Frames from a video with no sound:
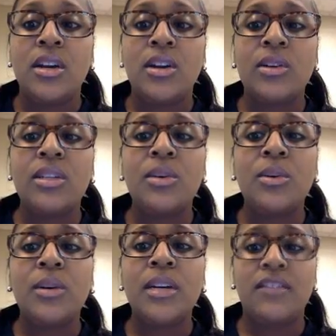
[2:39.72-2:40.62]
early
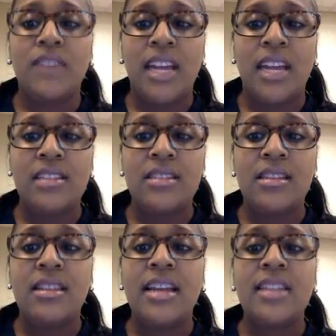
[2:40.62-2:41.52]
organ phase,
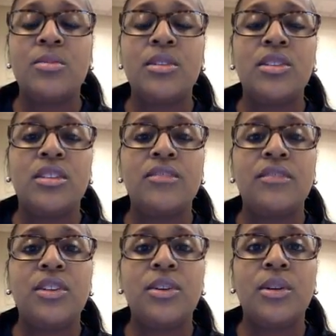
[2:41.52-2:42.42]
and that's when
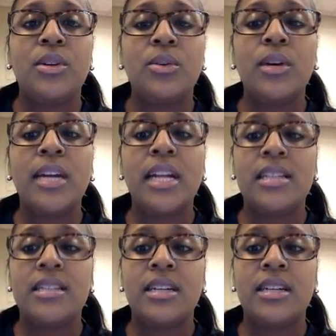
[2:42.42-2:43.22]
your organs